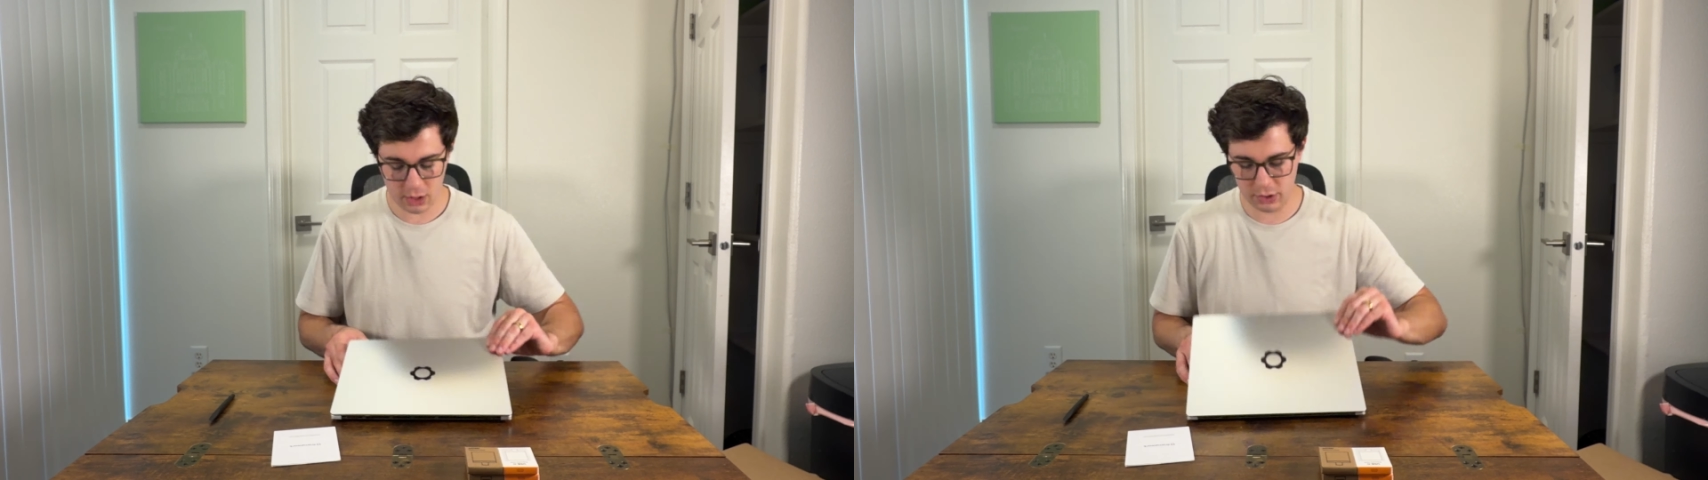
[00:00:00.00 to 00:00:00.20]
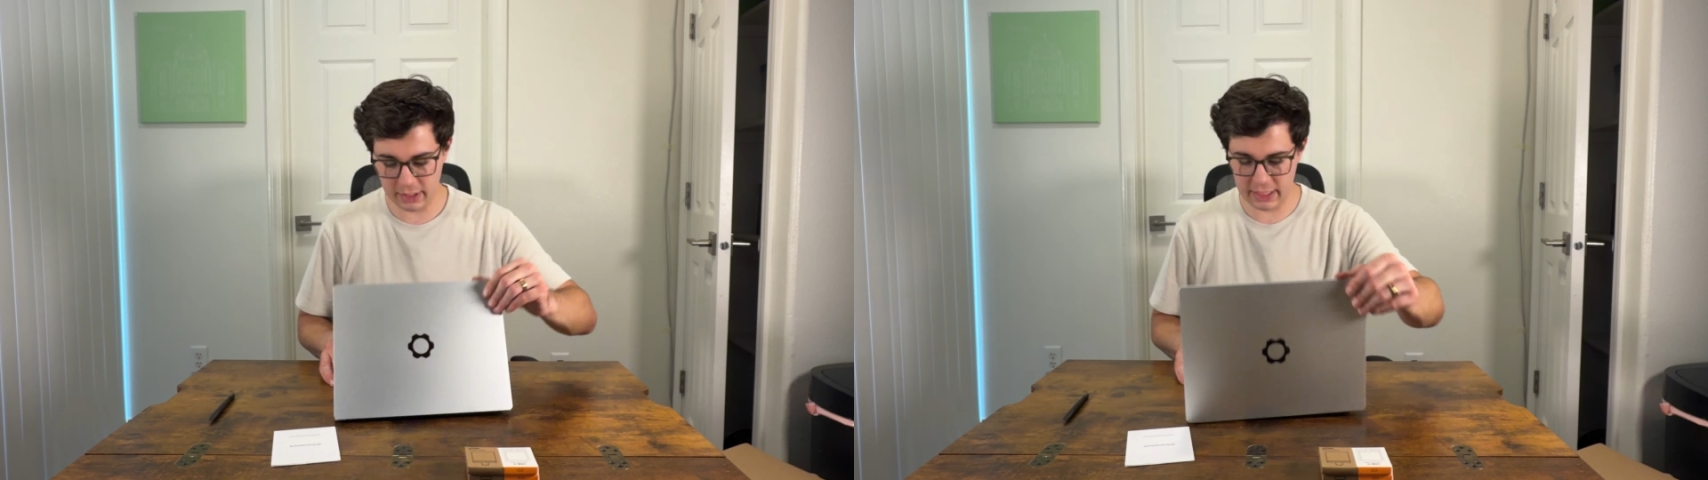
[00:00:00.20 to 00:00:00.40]

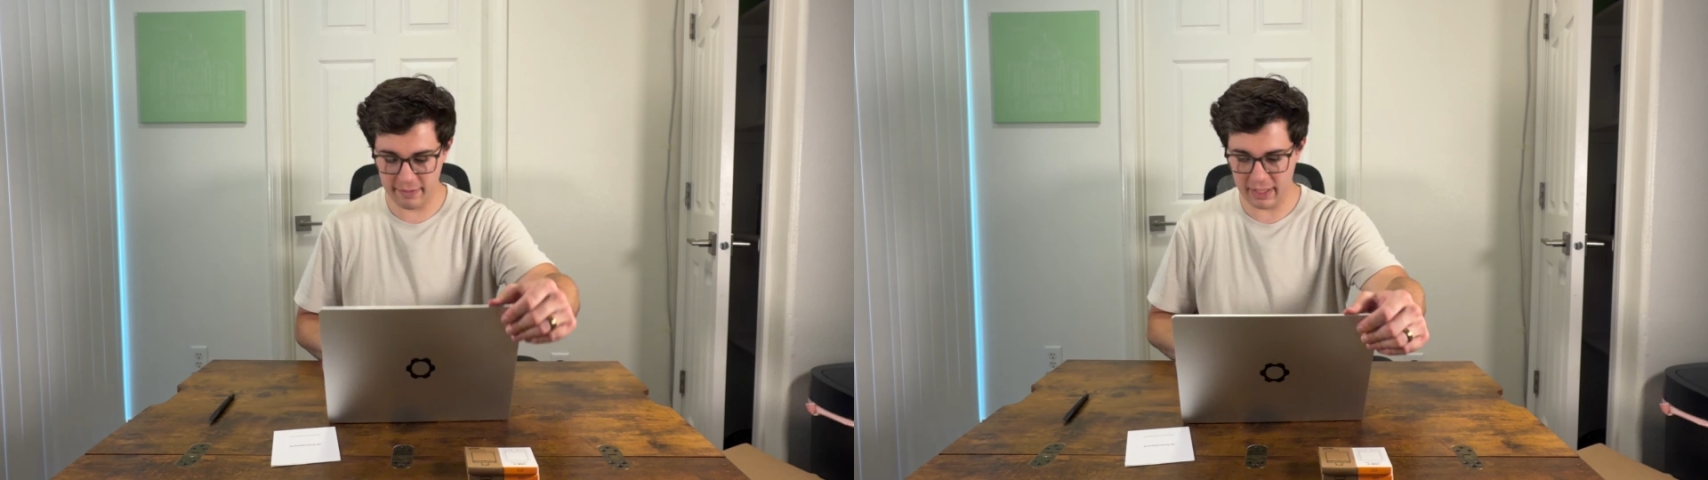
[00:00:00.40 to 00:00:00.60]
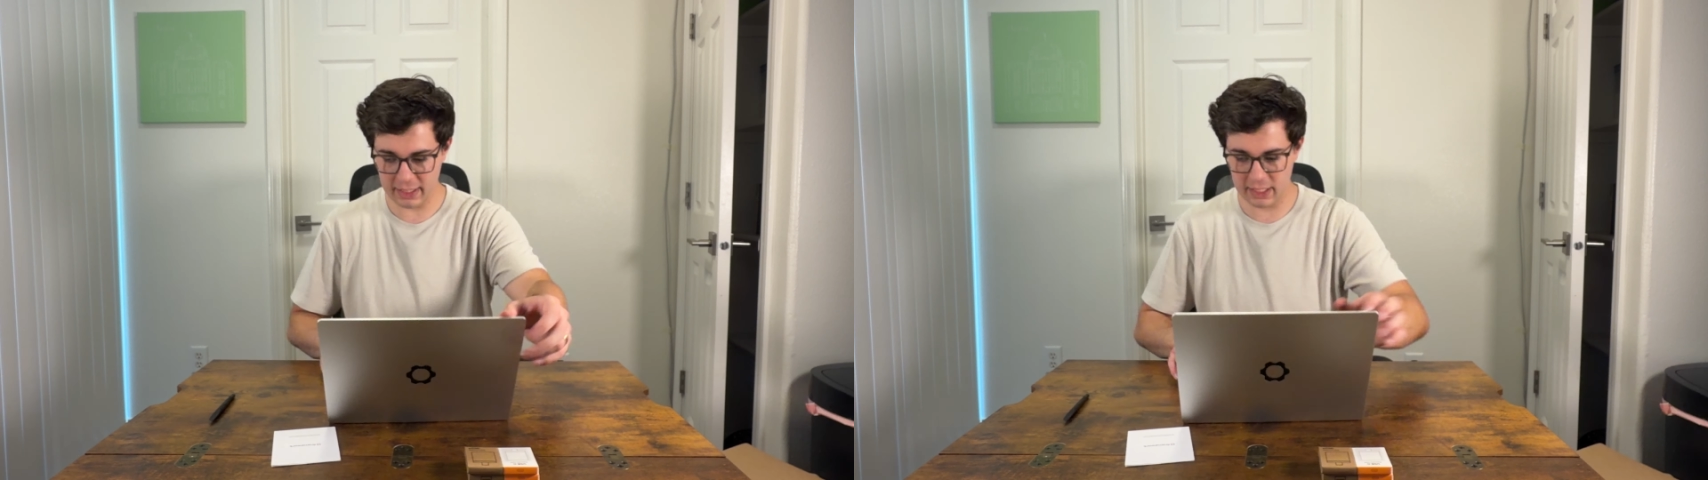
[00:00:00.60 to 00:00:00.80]
So let's see
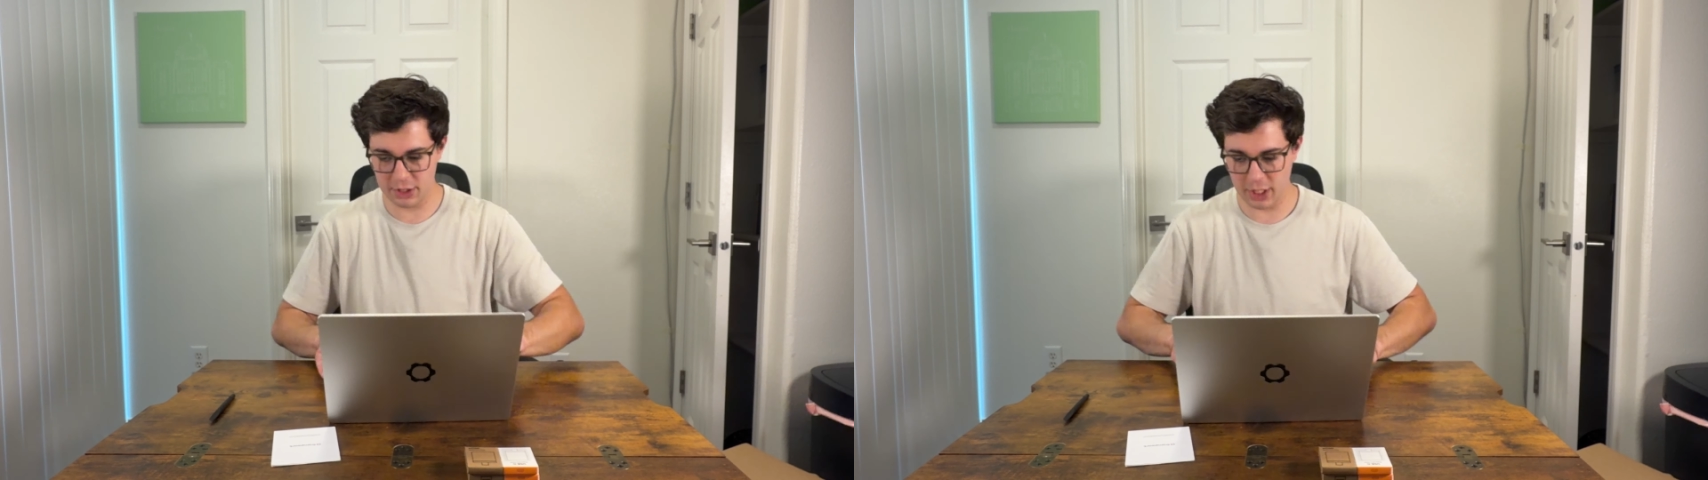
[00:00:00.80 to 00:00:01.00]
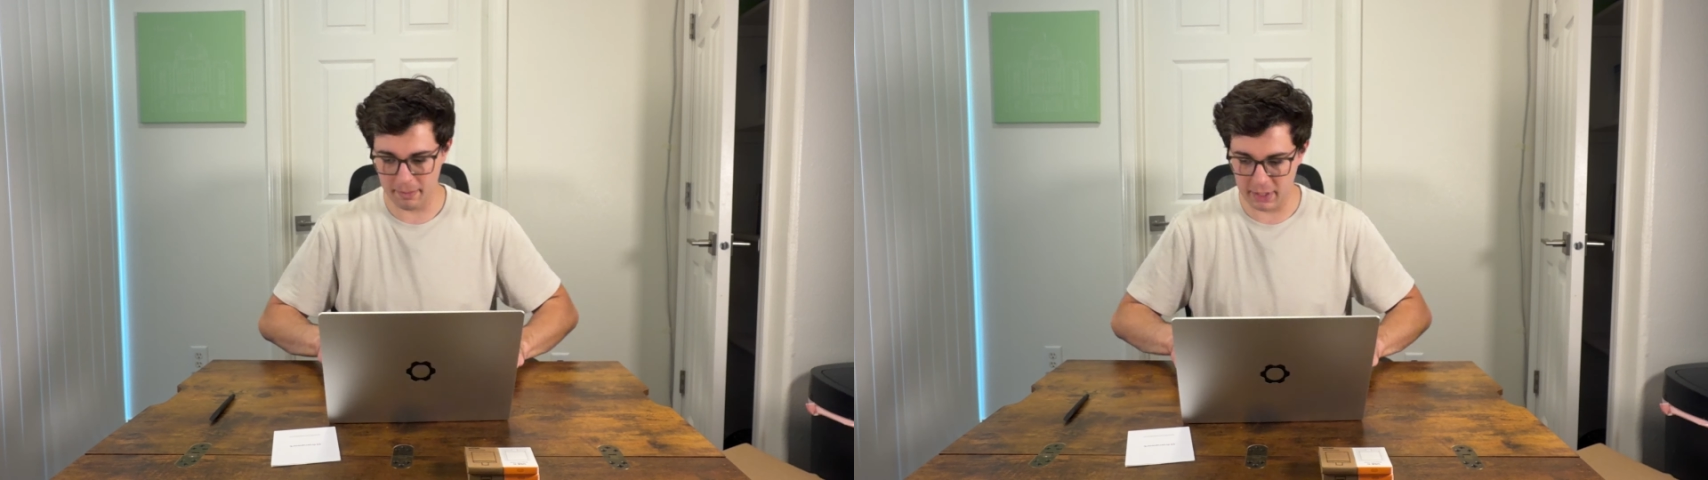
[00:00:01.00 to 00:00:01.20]
if that
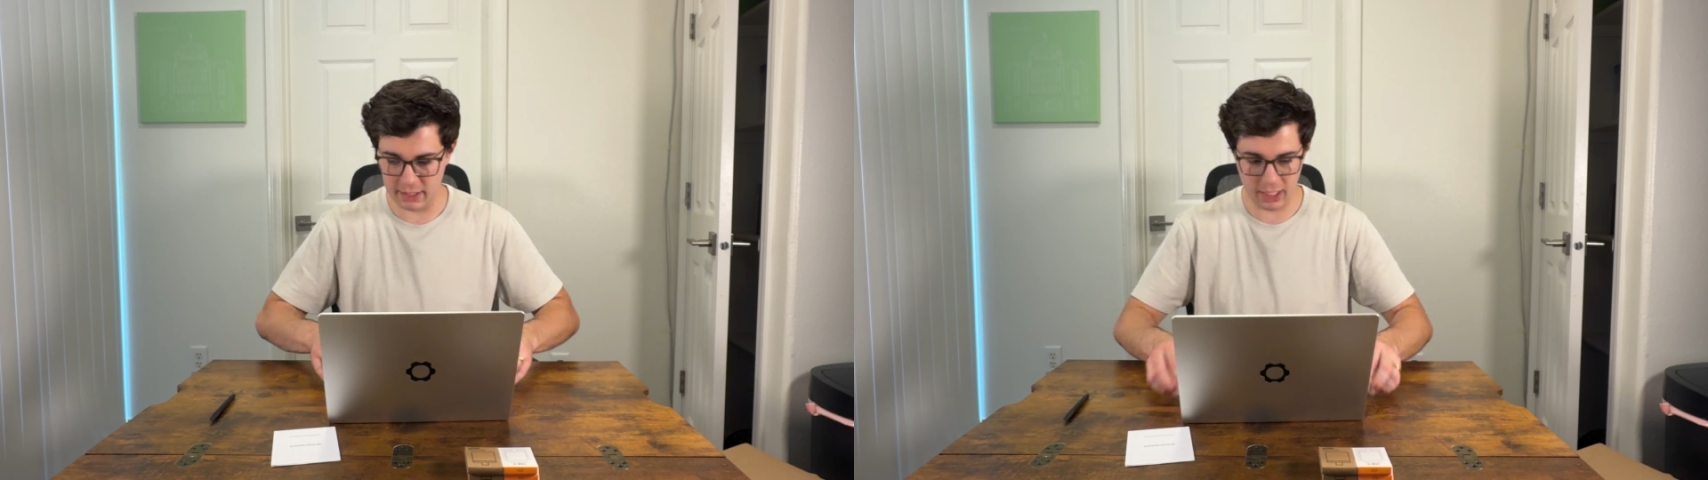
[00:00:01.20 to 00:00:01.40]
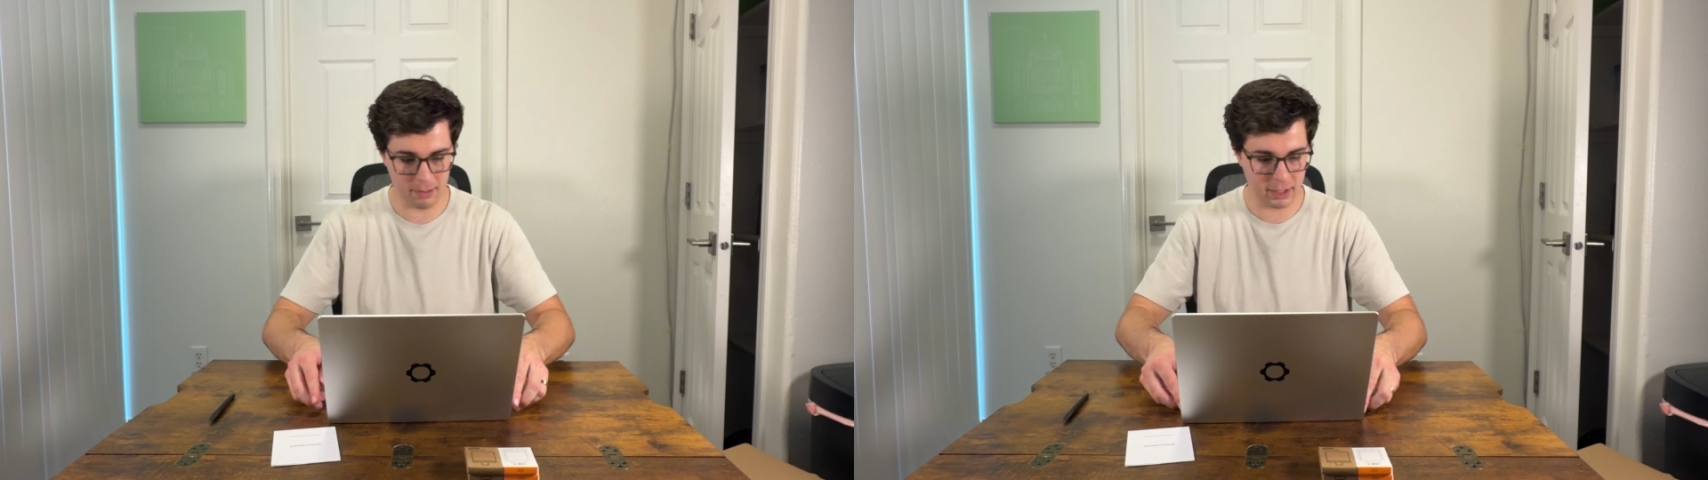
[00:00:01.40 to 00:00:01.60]
cinched up the
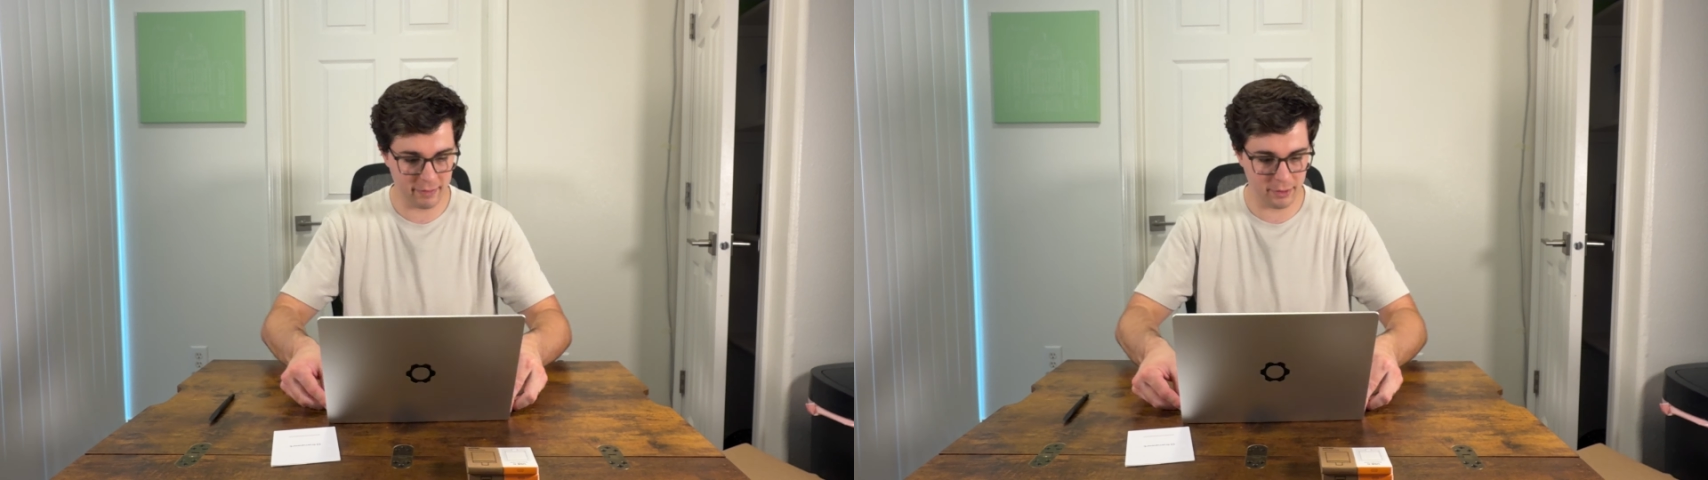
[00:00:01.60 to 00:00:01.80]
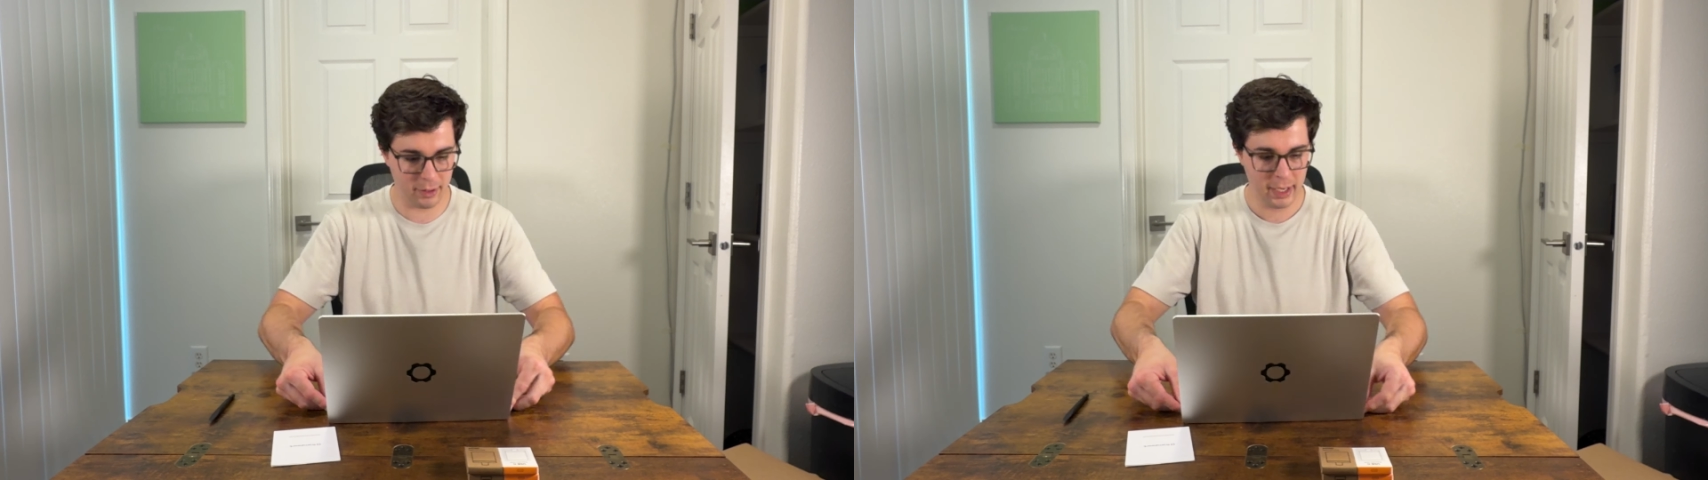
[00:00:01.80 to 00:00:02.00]
top
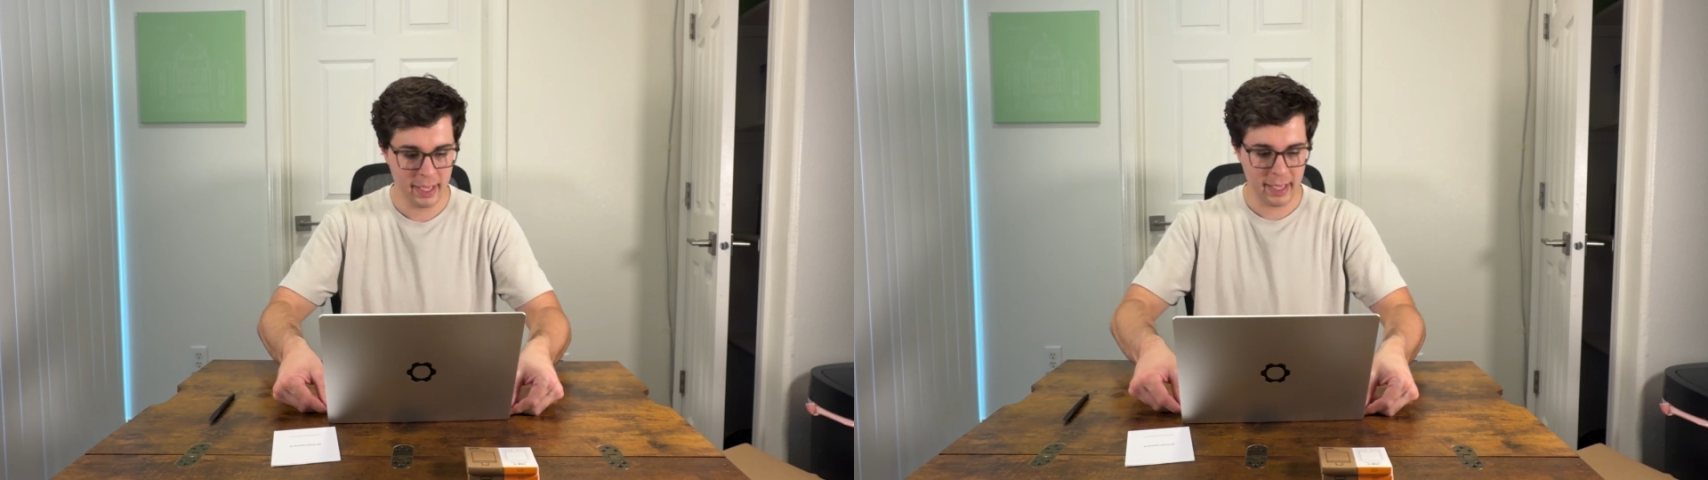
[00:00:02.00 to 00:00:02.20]
cover,